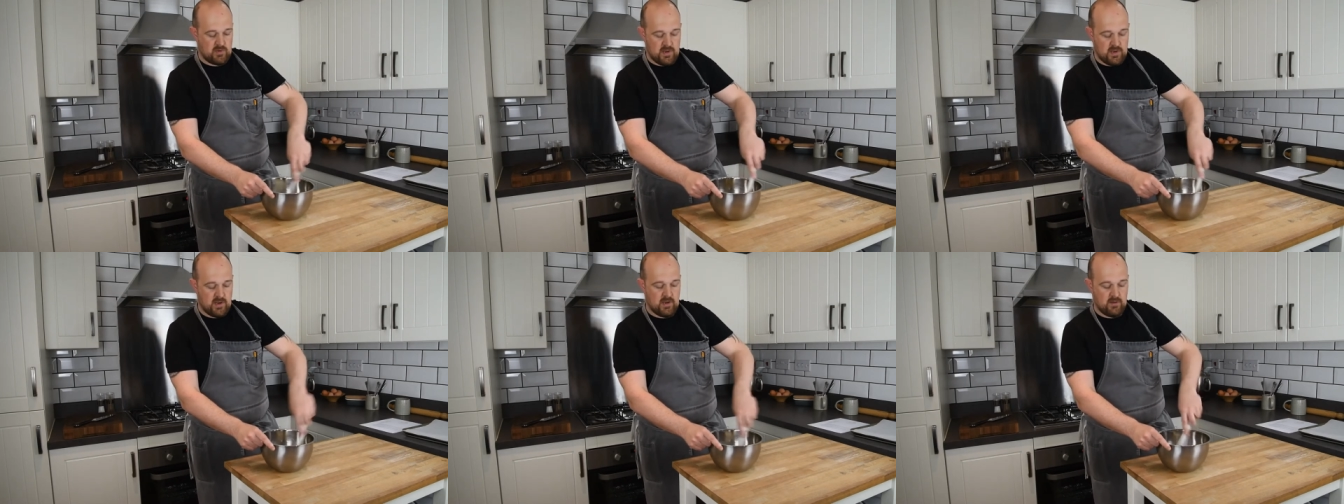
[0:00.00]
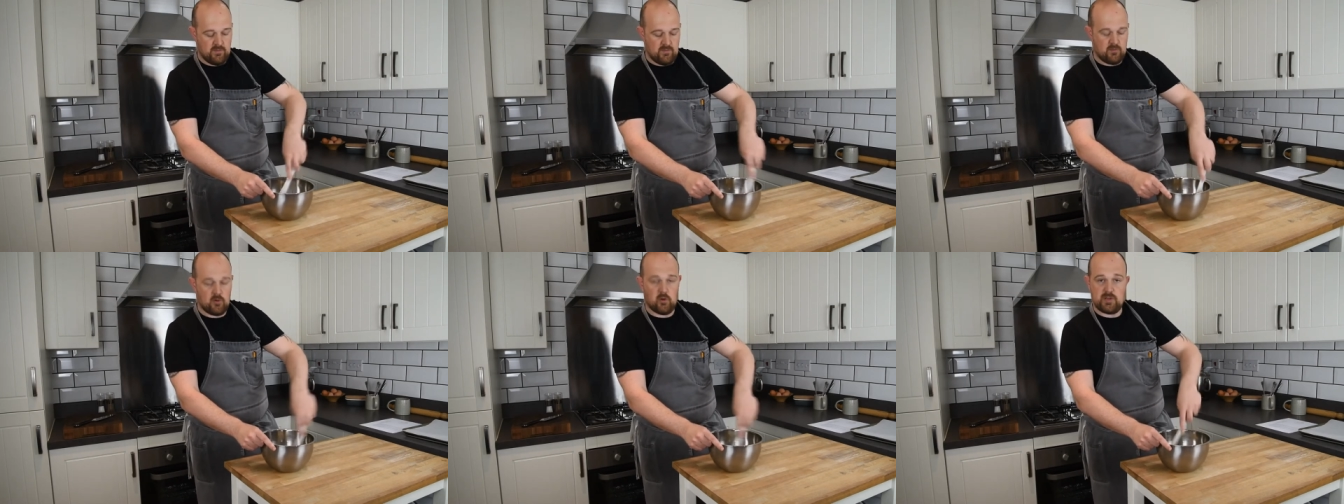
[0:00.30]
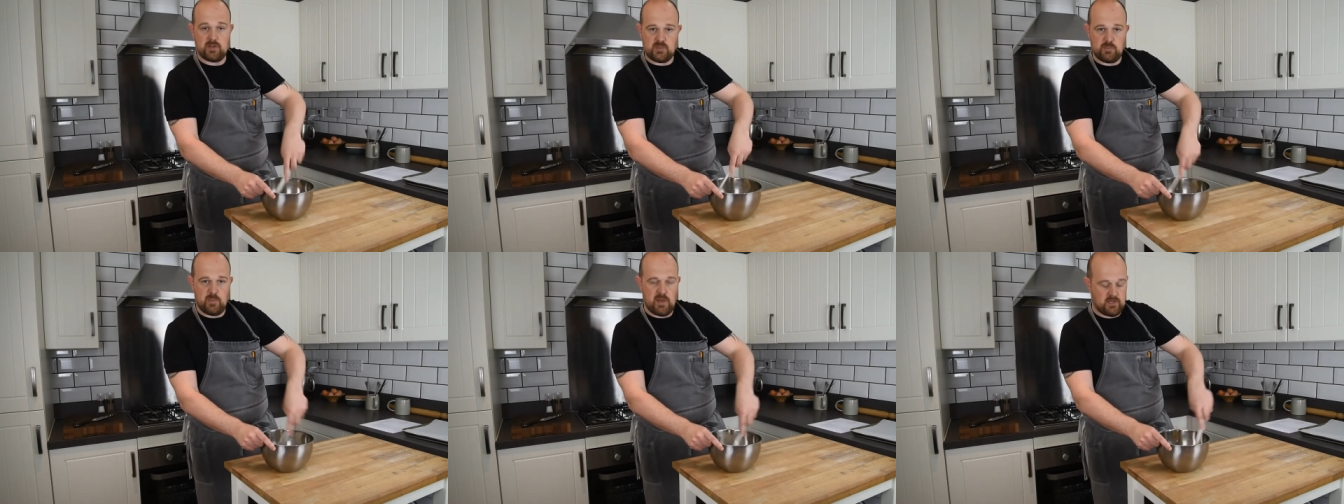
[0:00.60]
Uh, if you've got a
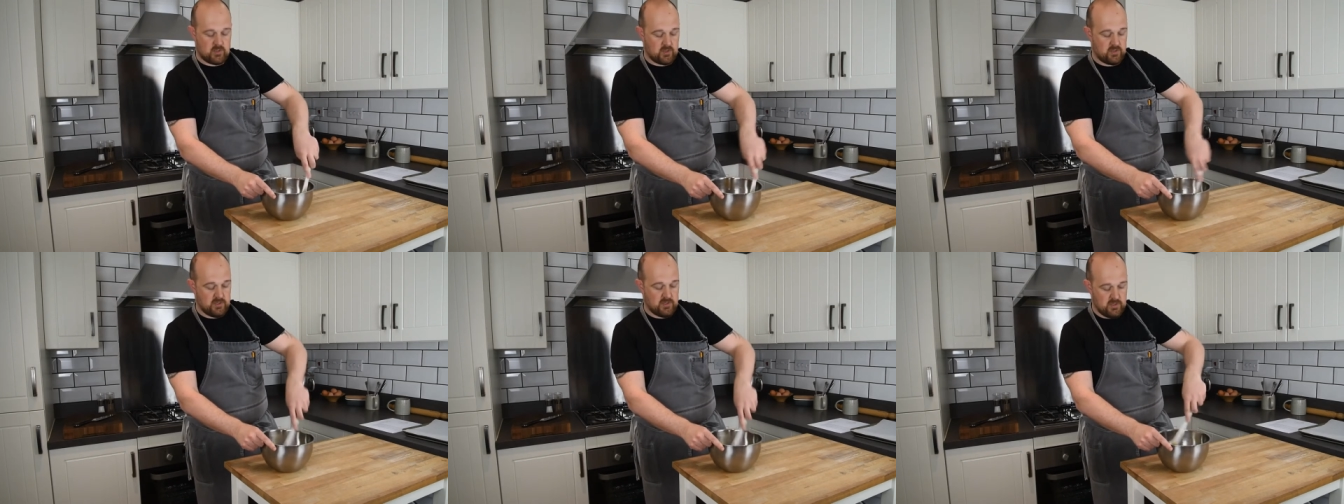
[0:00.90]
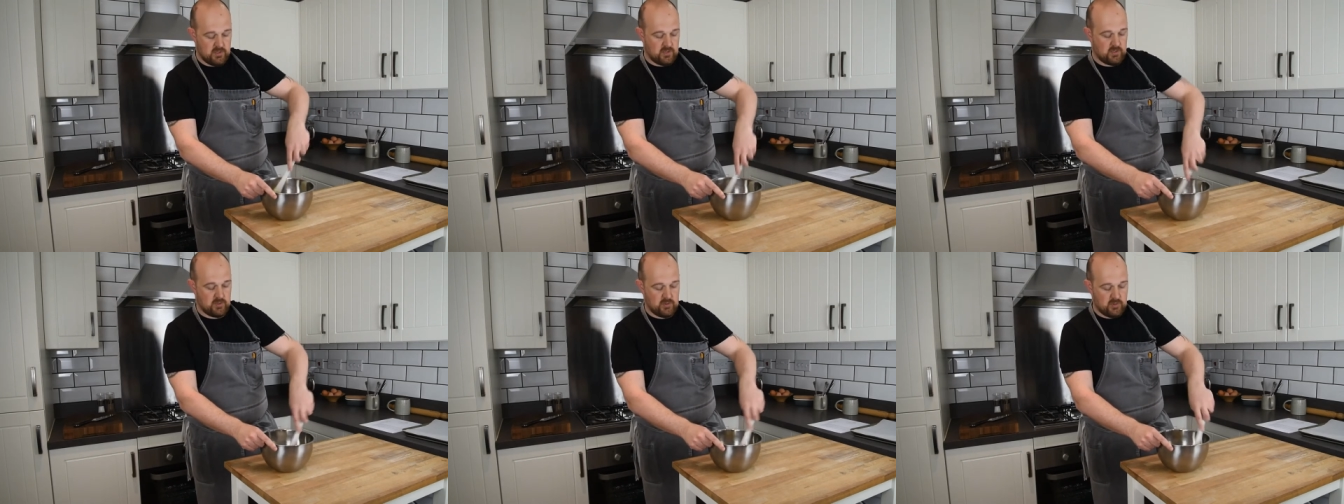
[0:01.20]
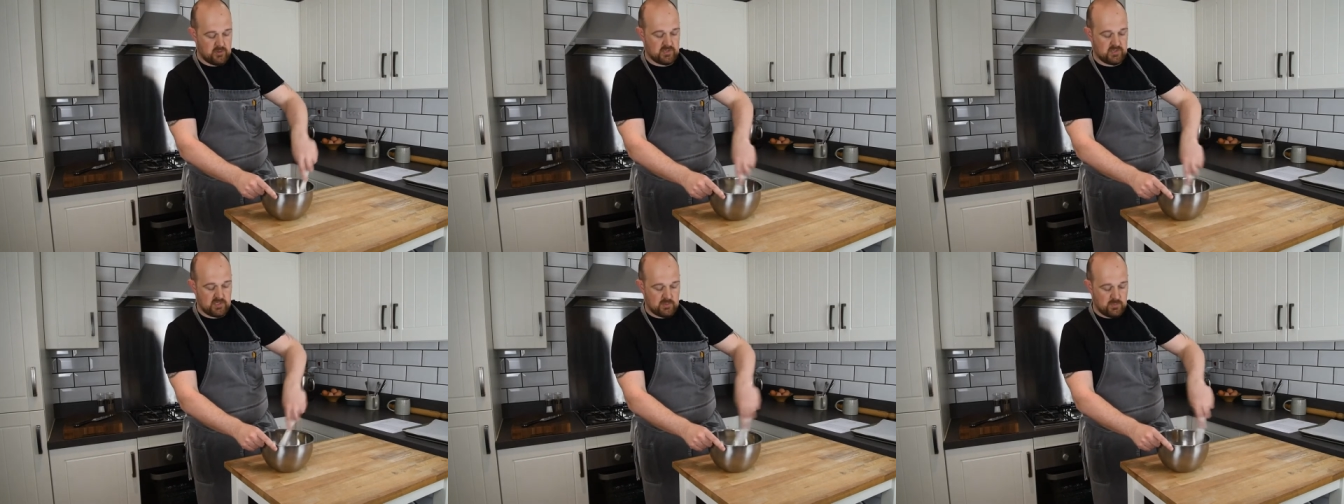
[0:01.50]
spatula, you could
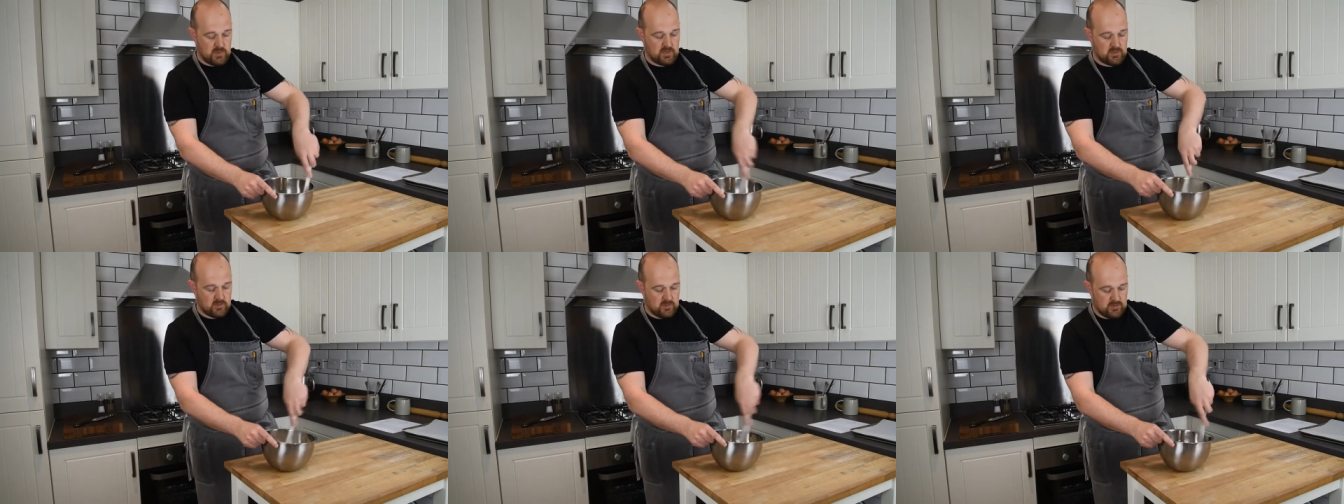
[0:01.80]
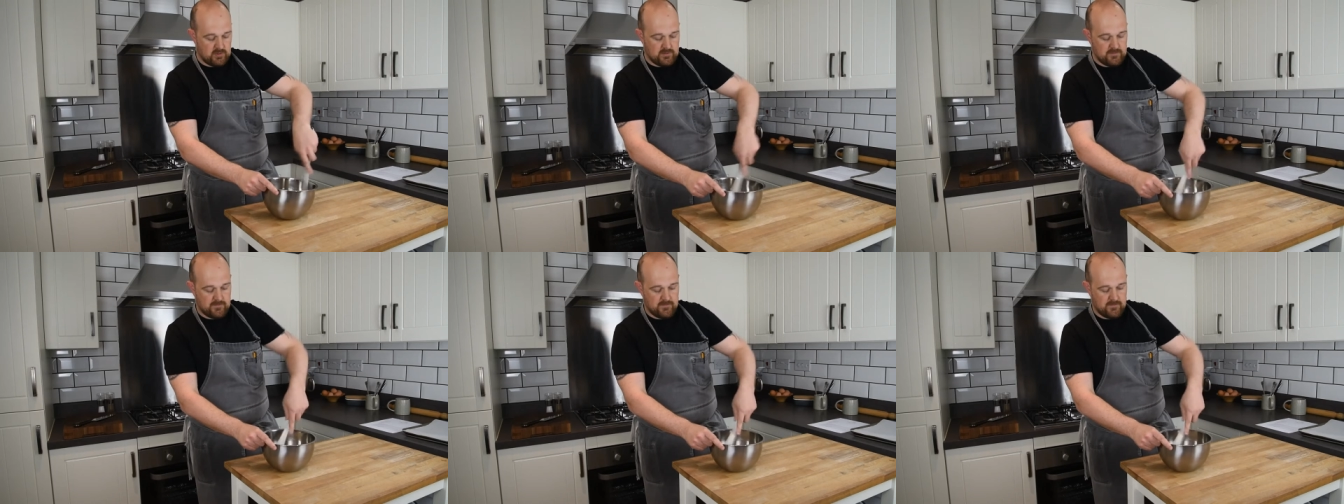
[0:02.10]
use a spatula.